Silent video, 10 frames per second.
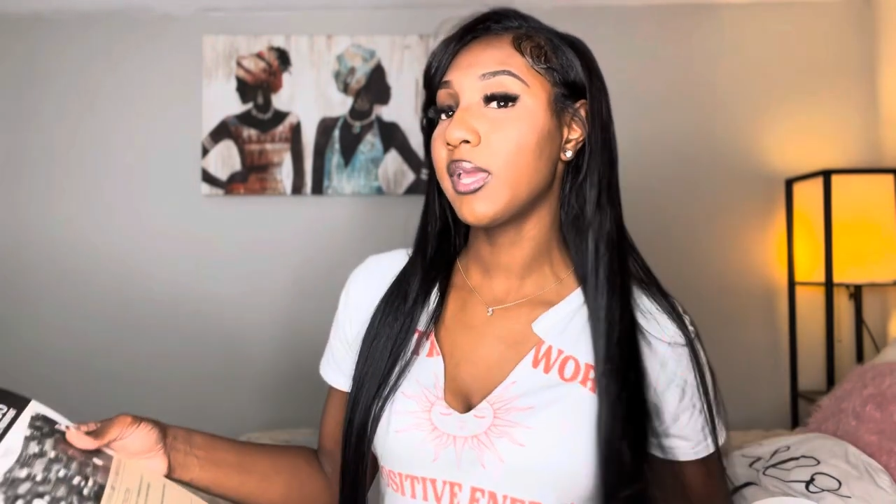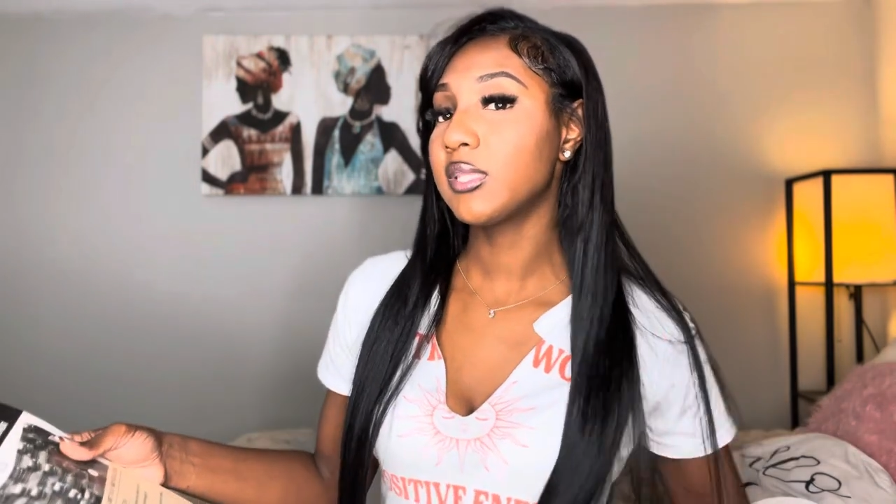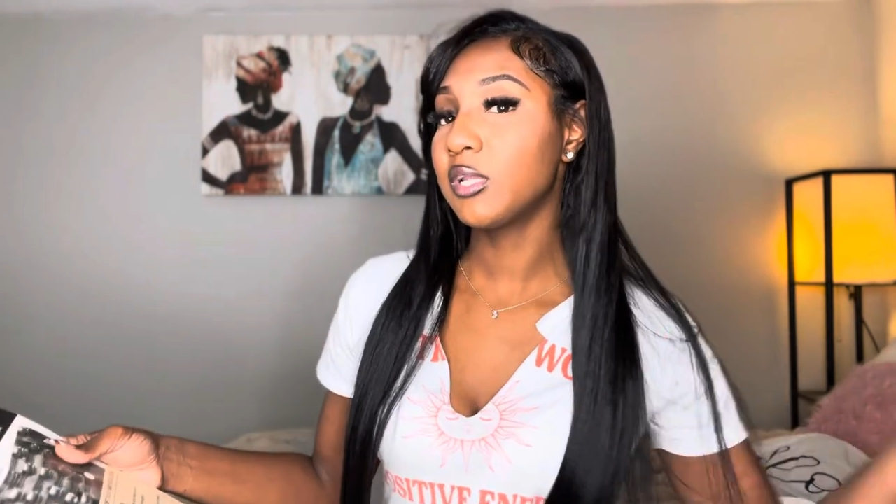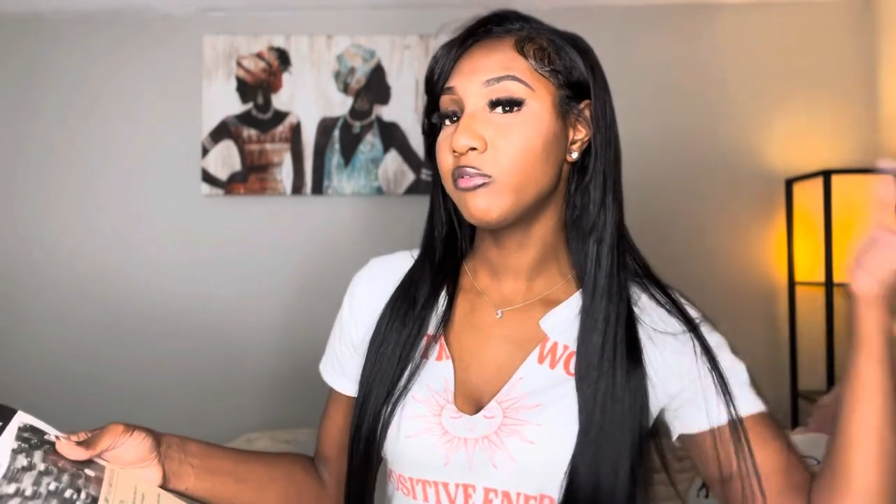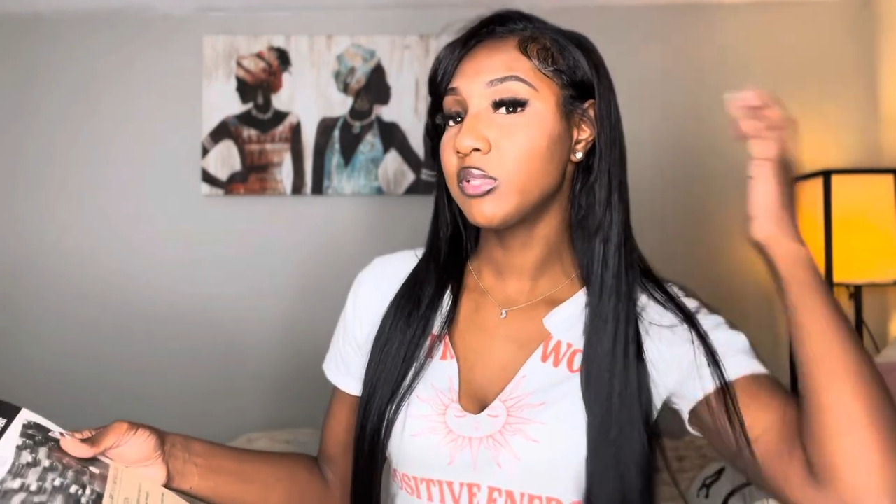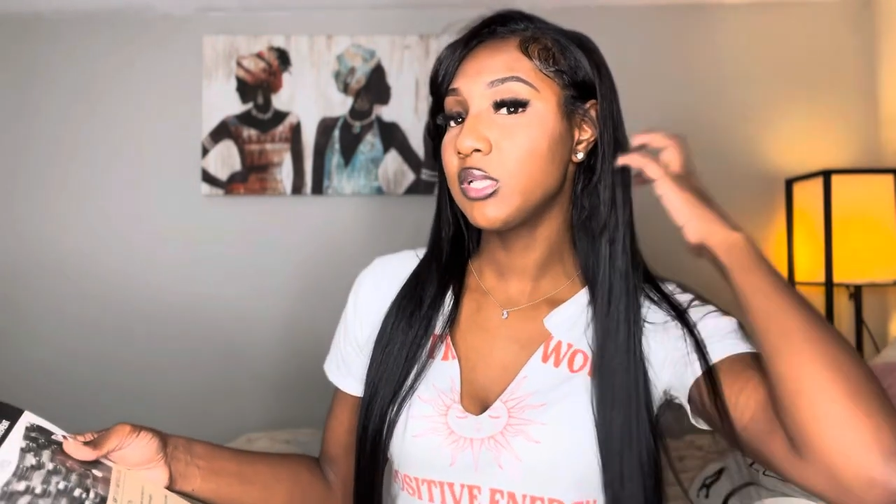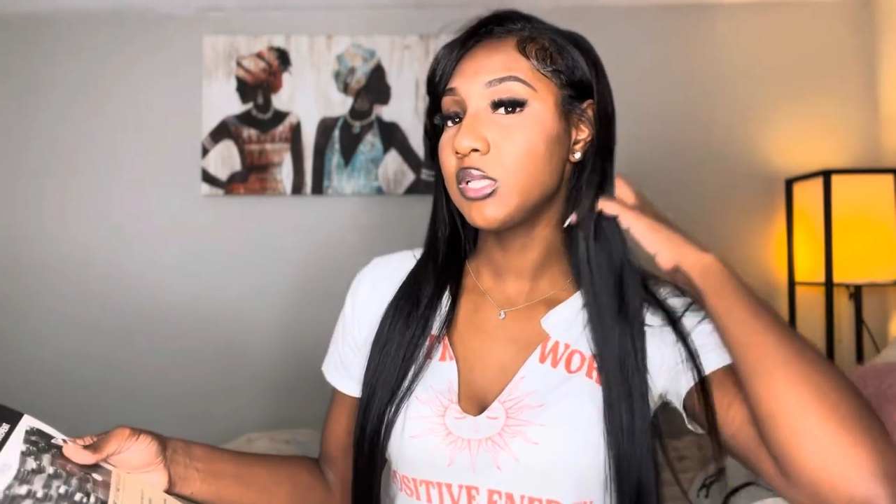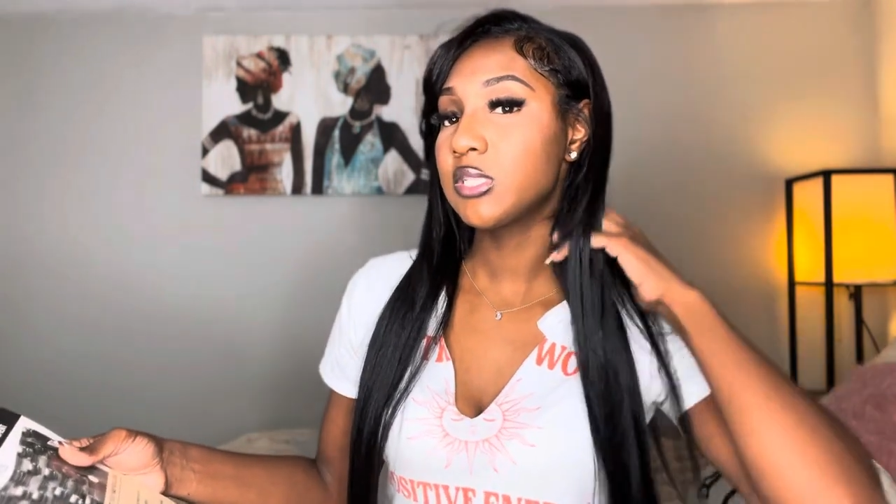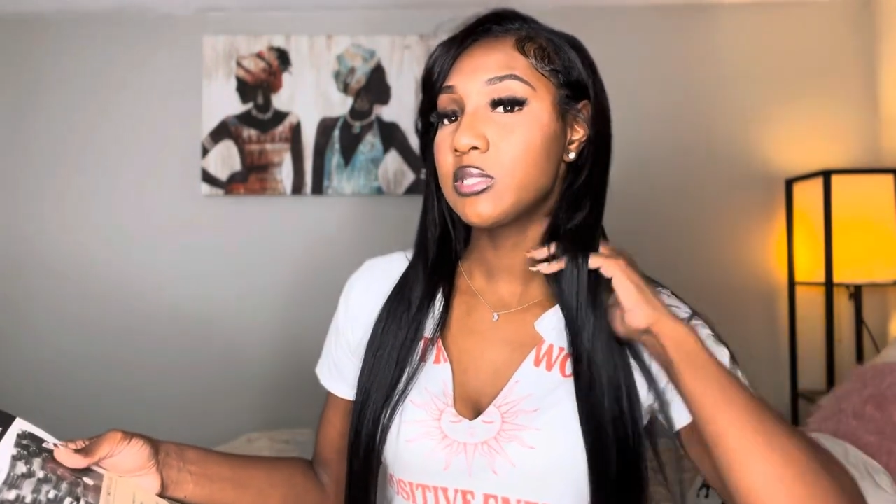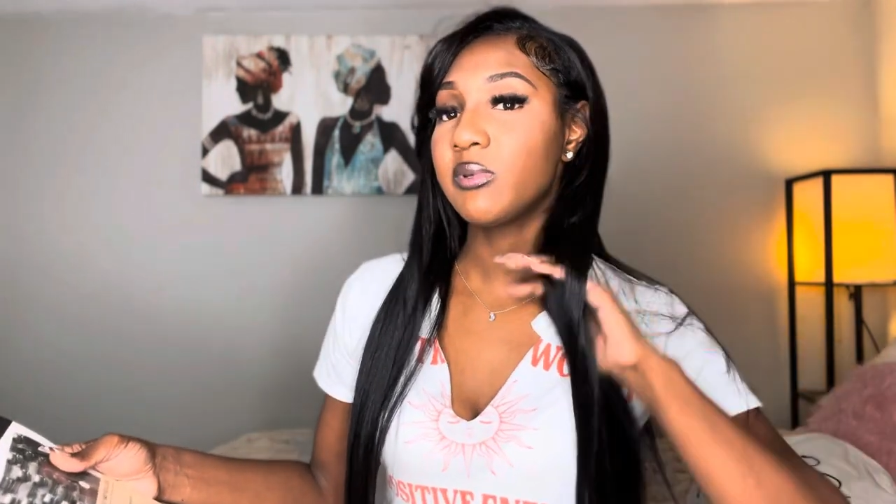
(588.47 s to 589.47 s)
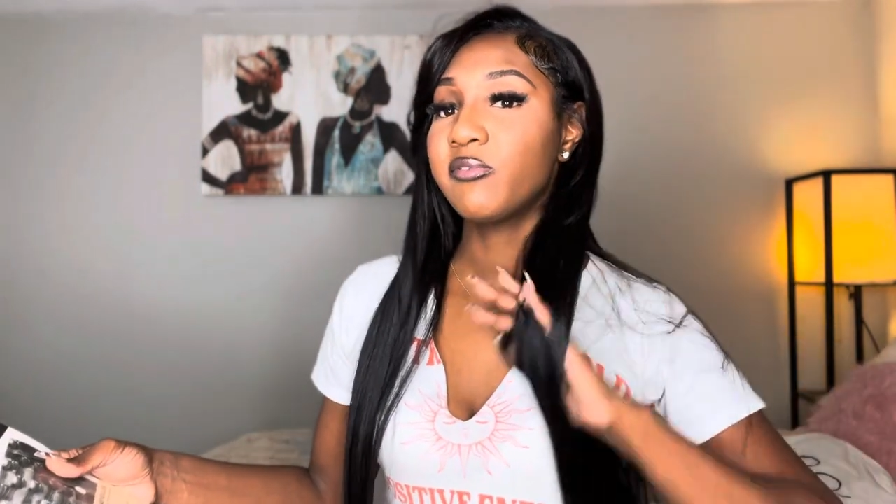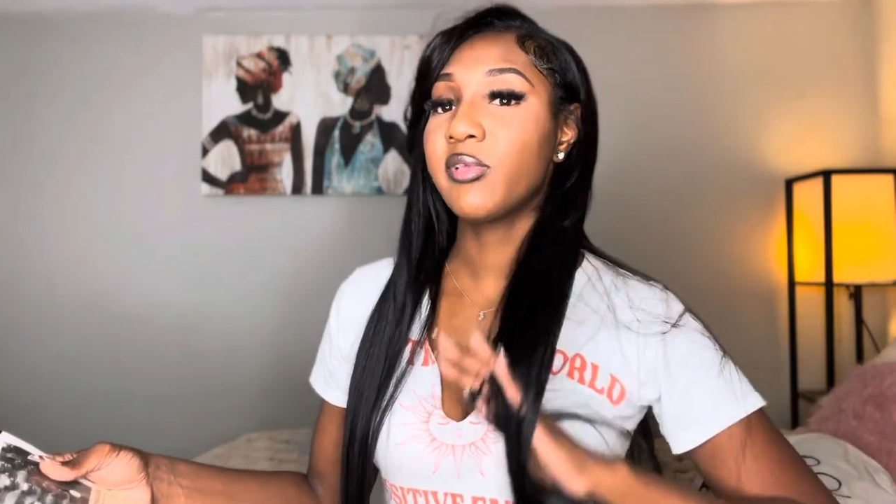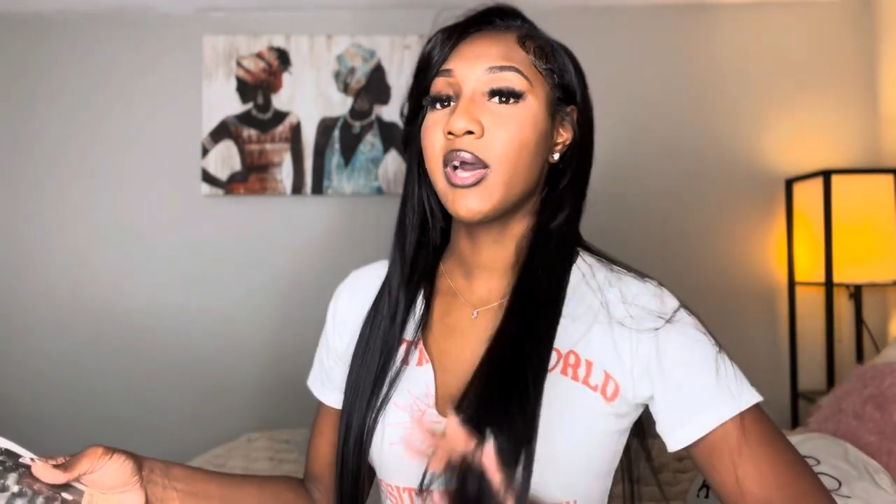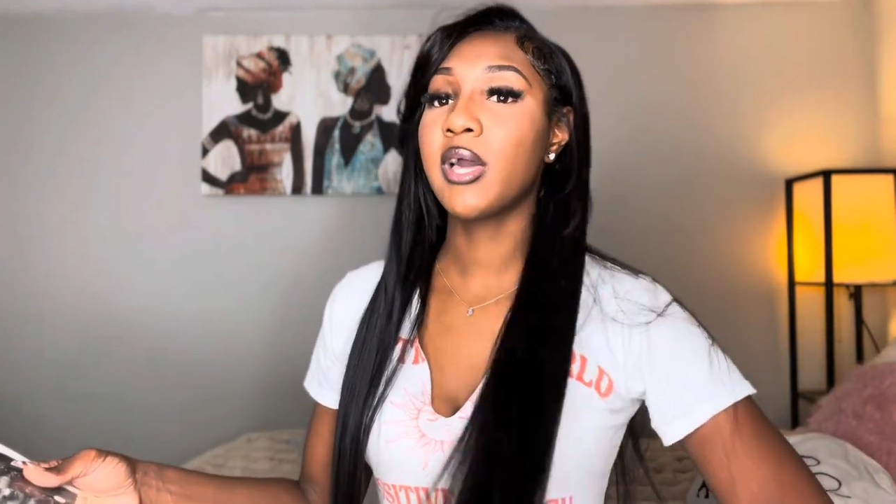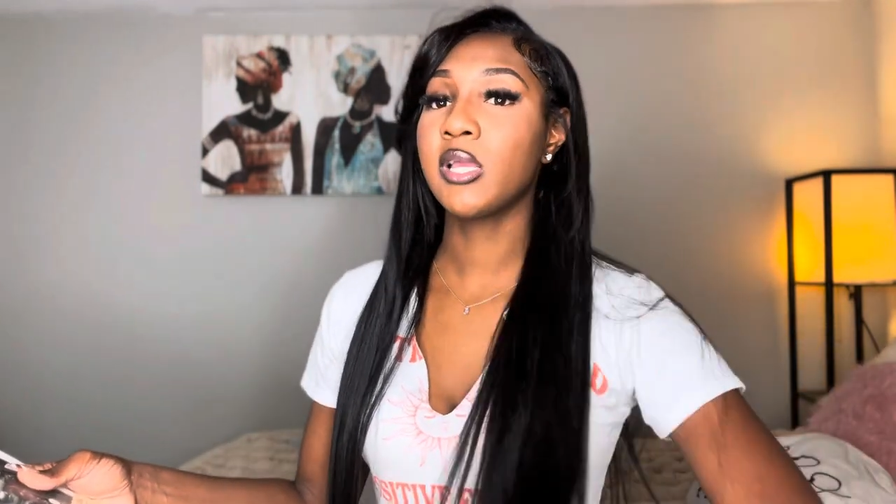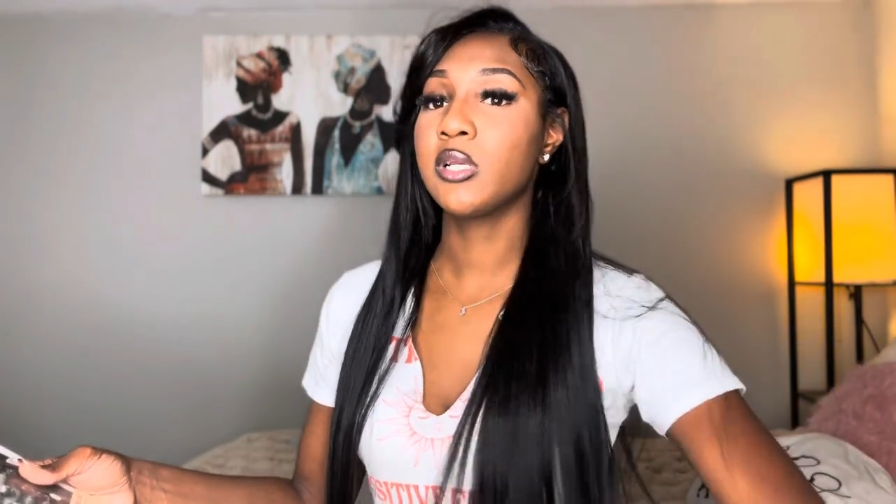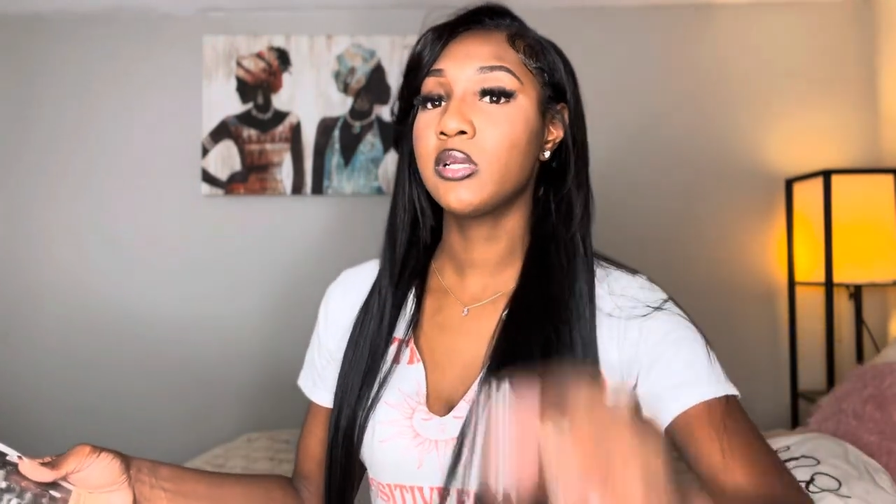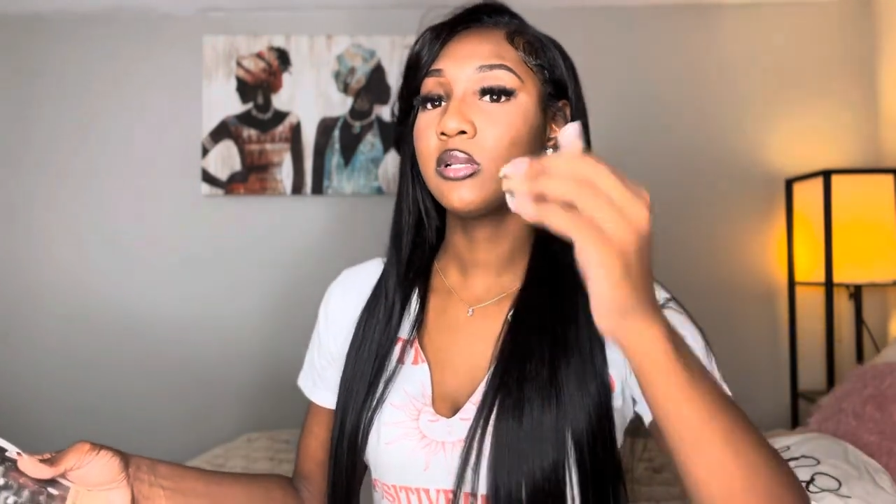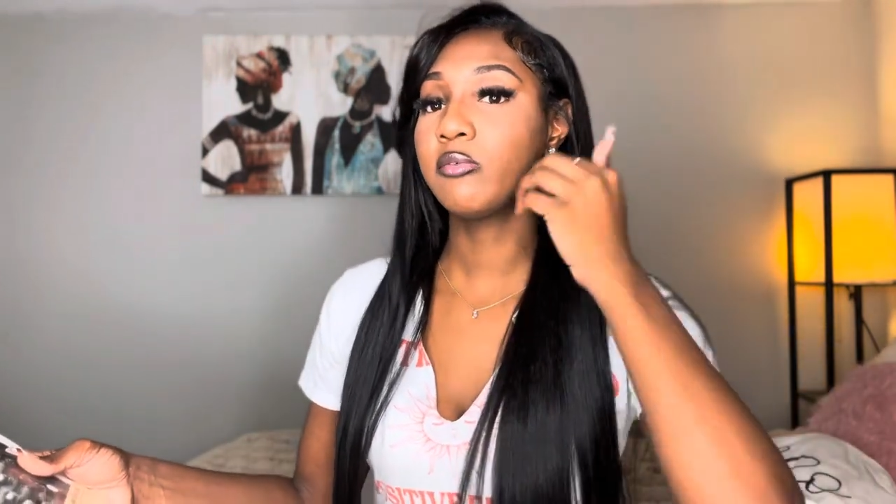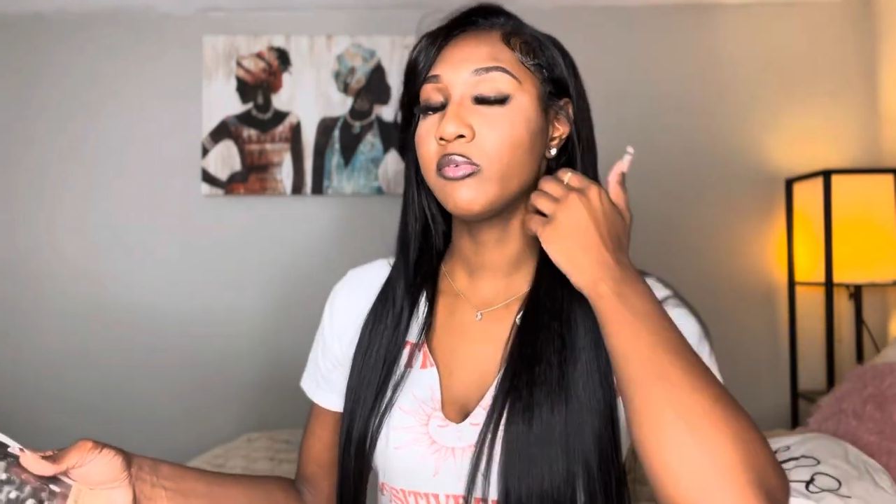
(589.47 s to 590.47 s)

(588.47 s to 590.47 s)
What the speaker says: It didn't really need to be flat ironed,